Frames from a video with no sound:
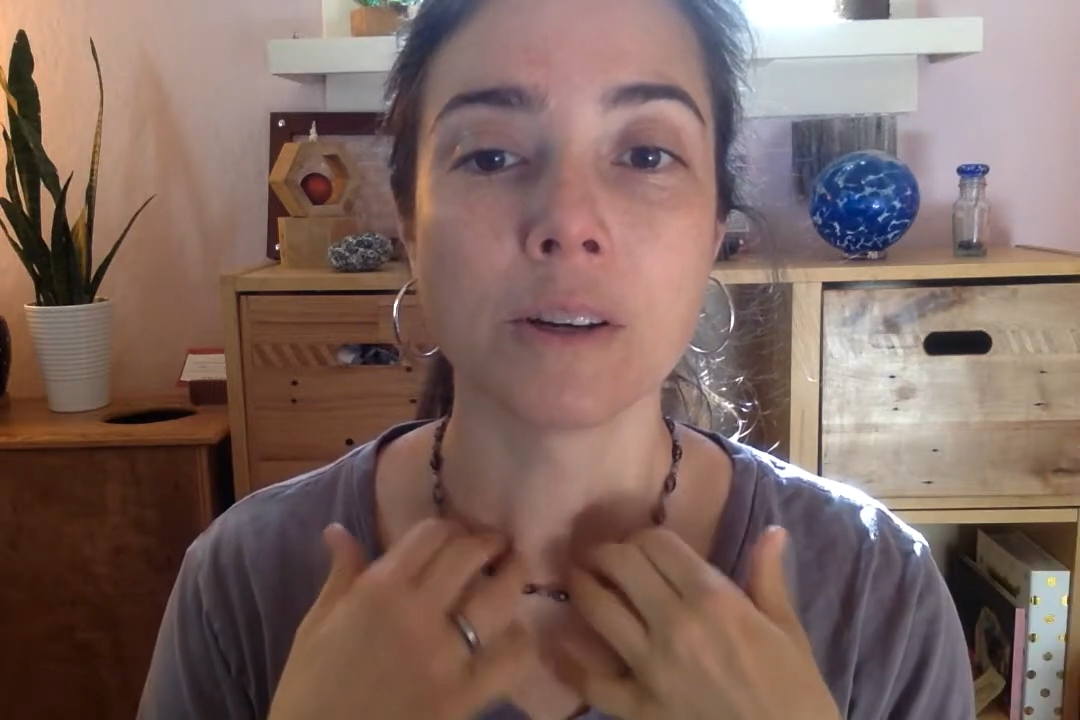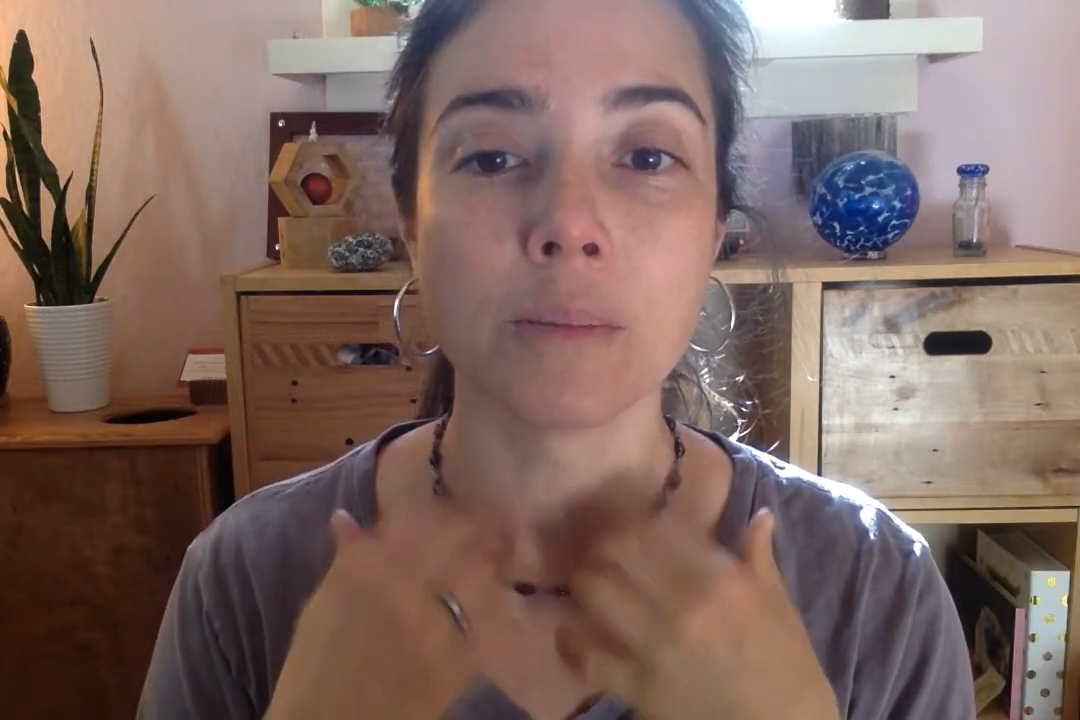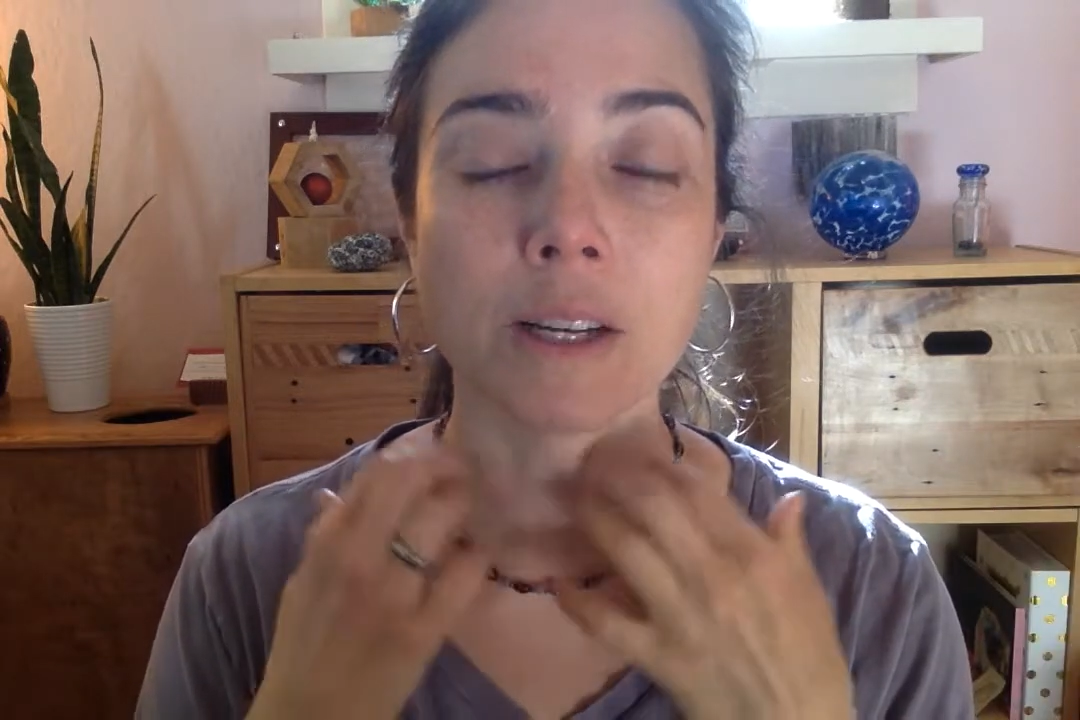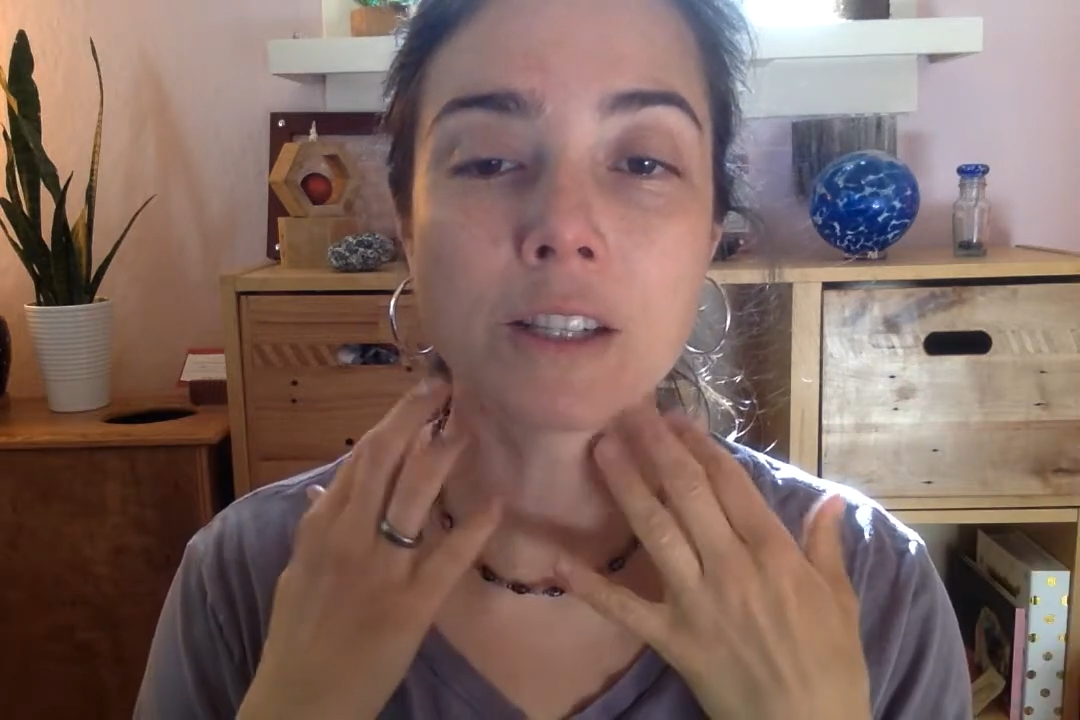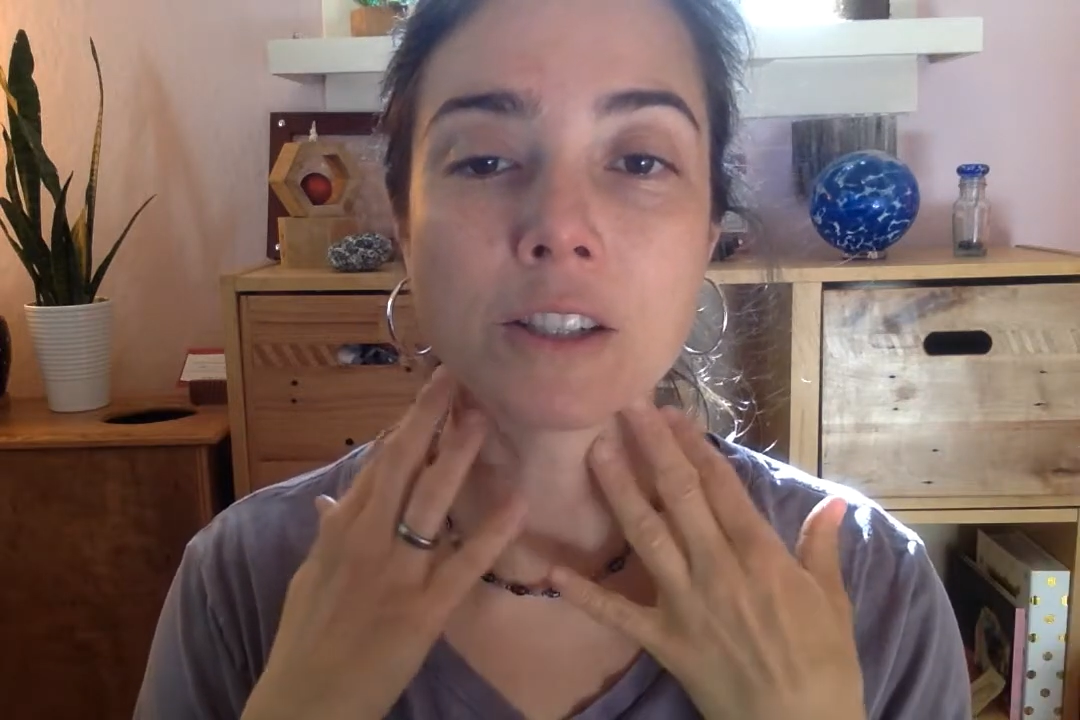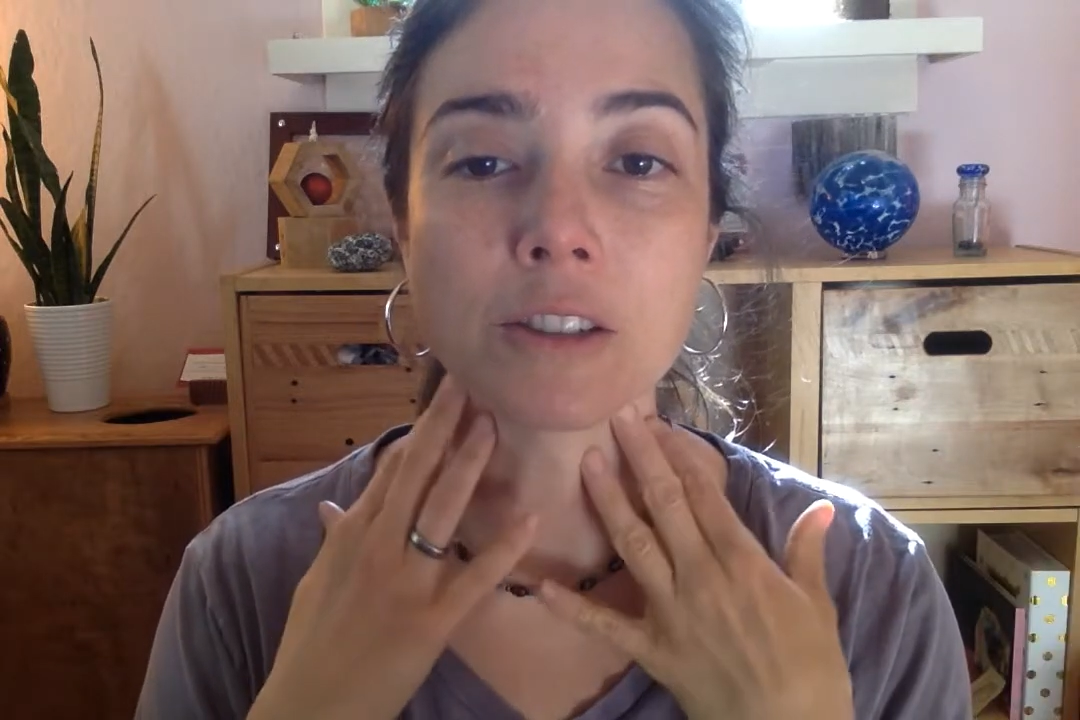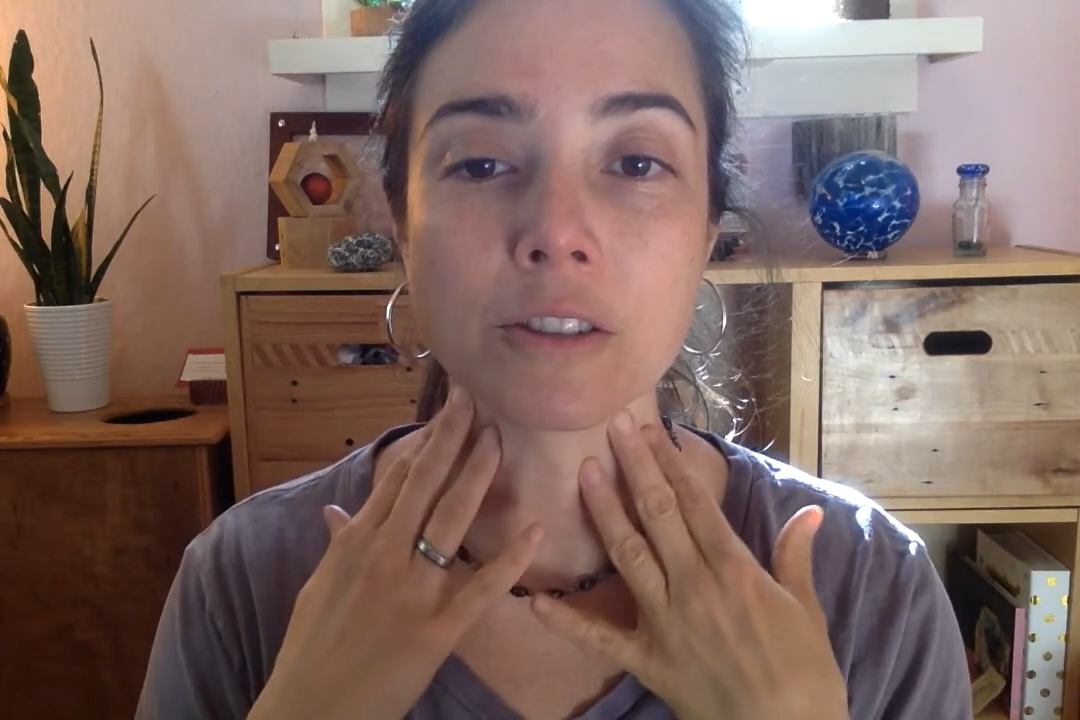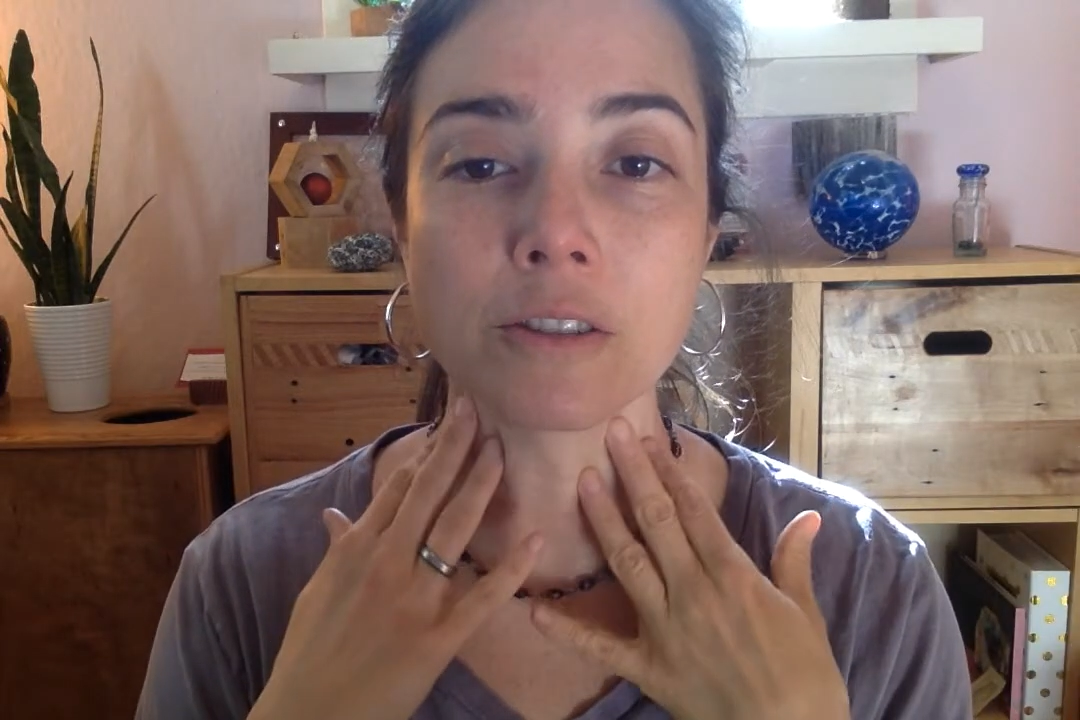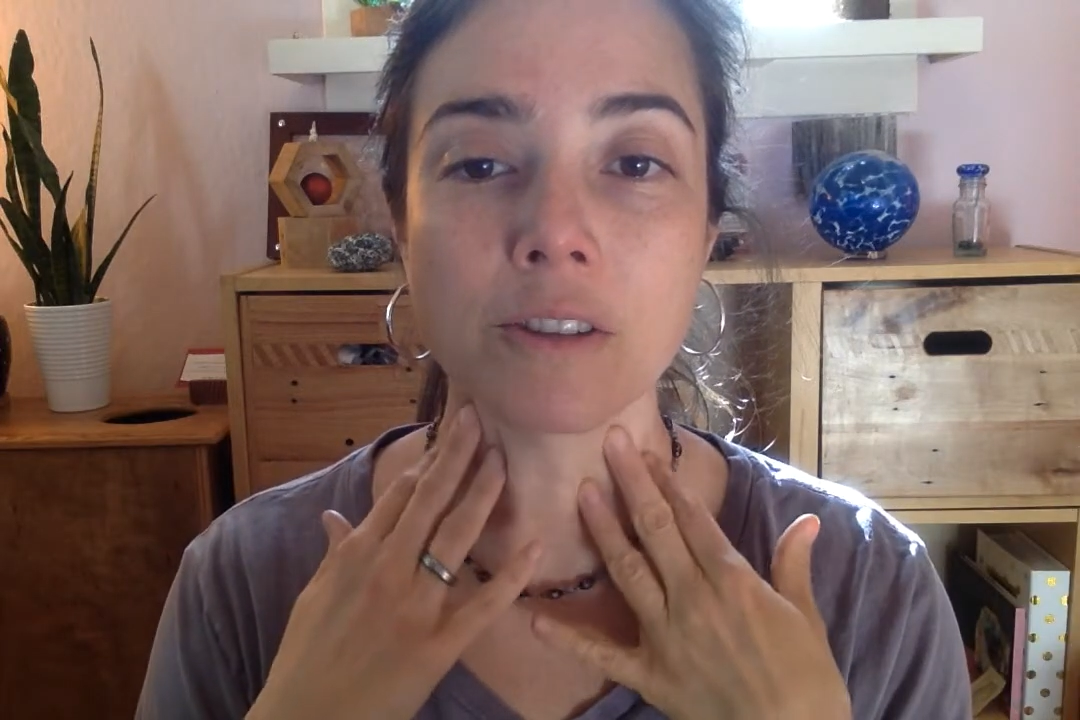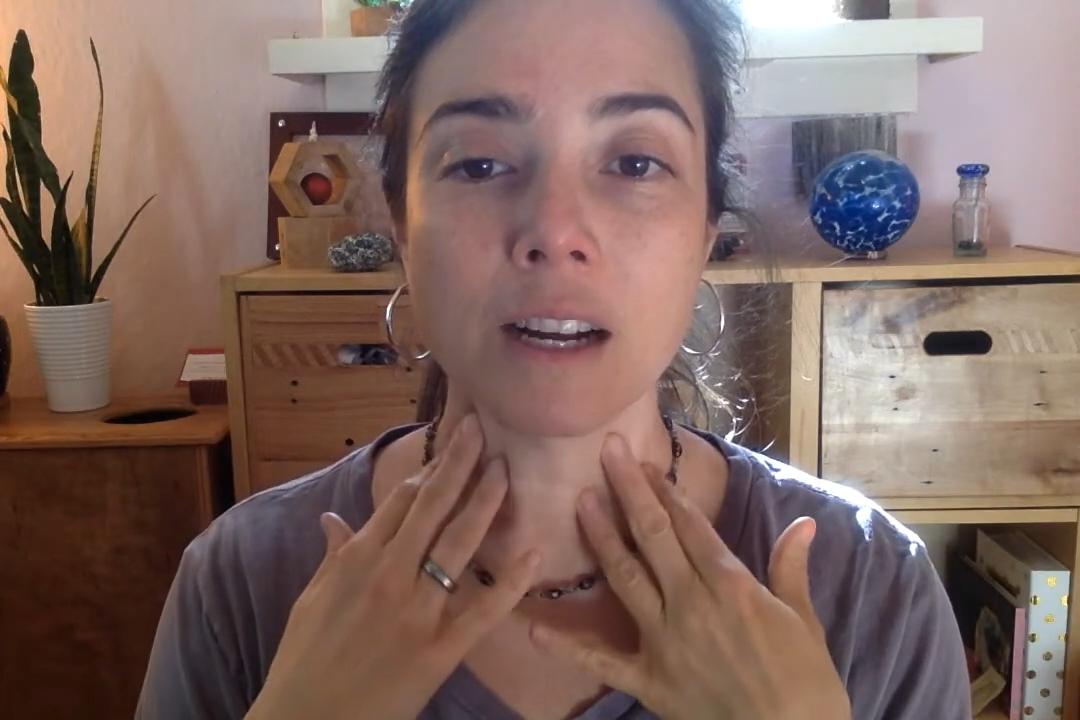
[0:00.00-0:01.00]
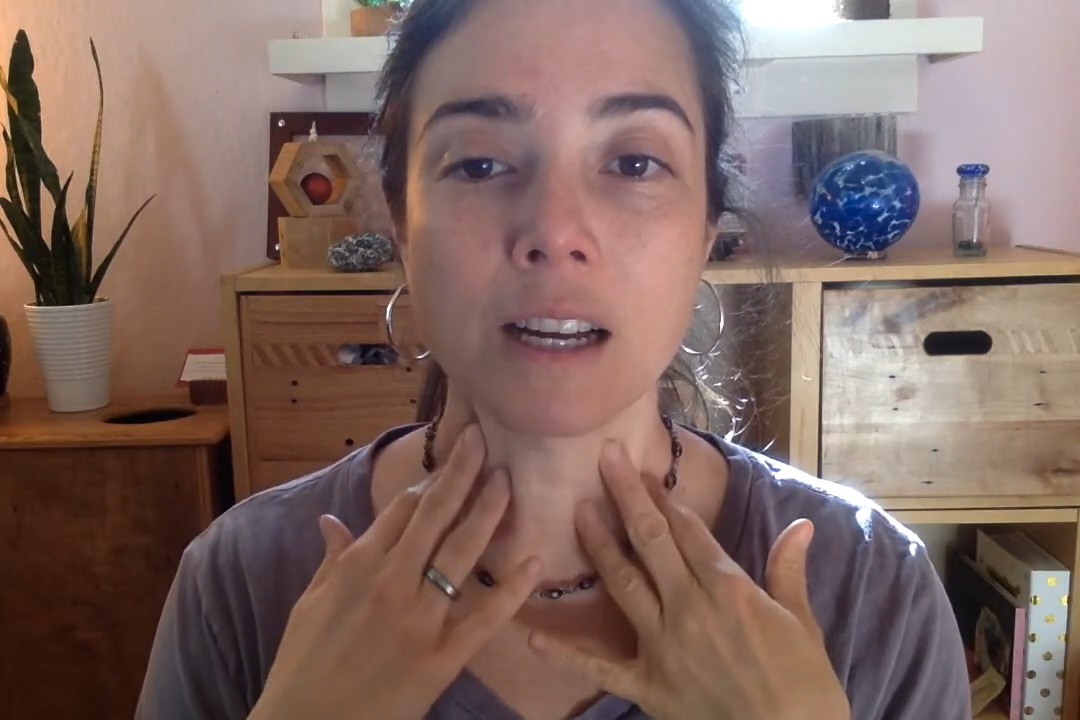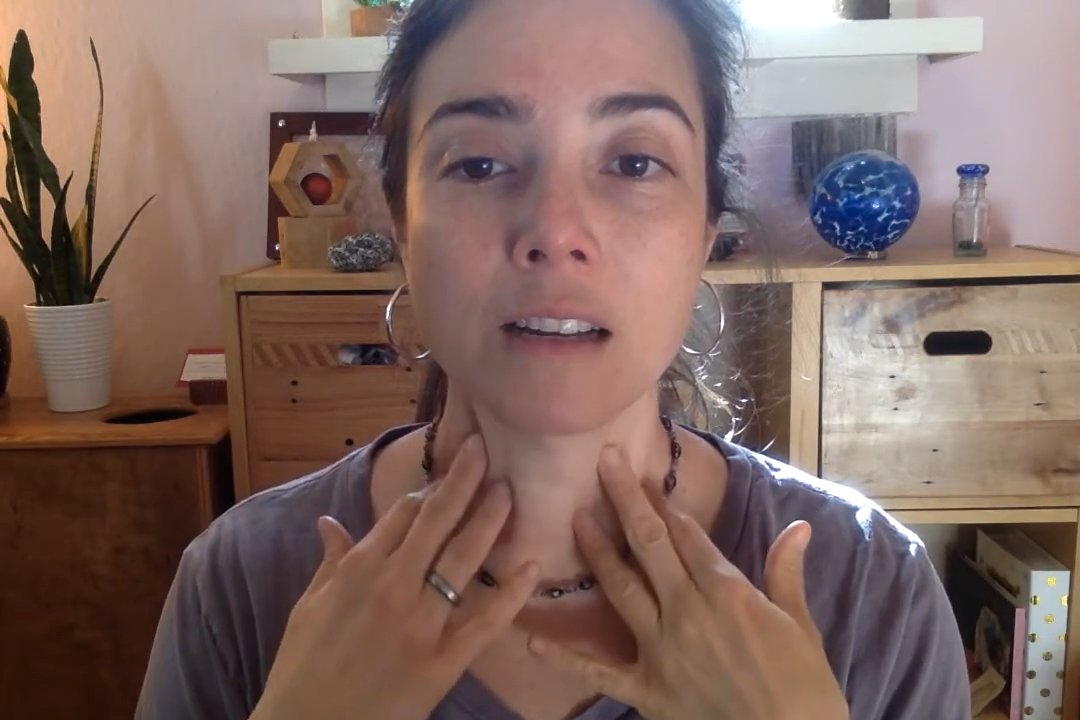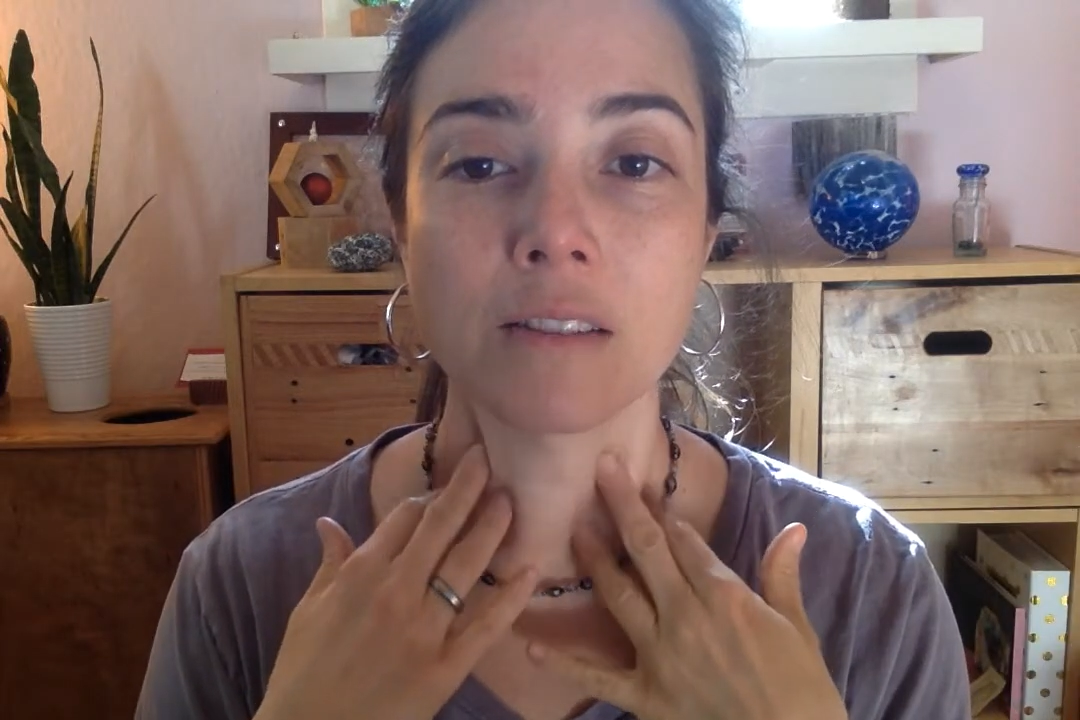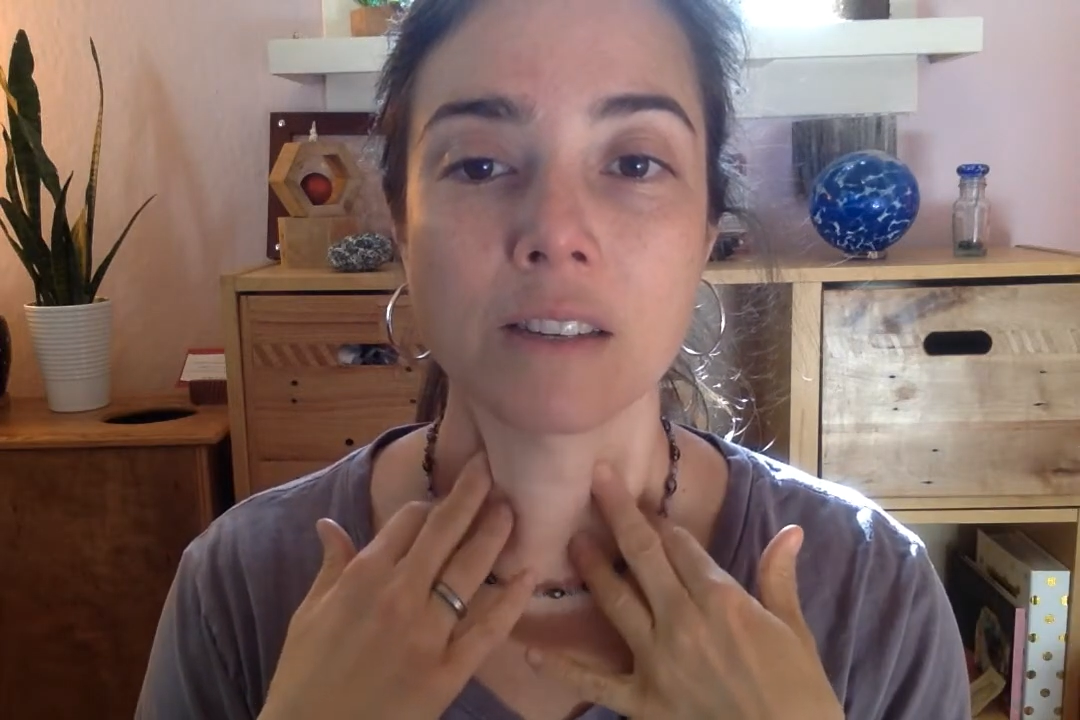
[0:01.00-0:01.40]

managed to survive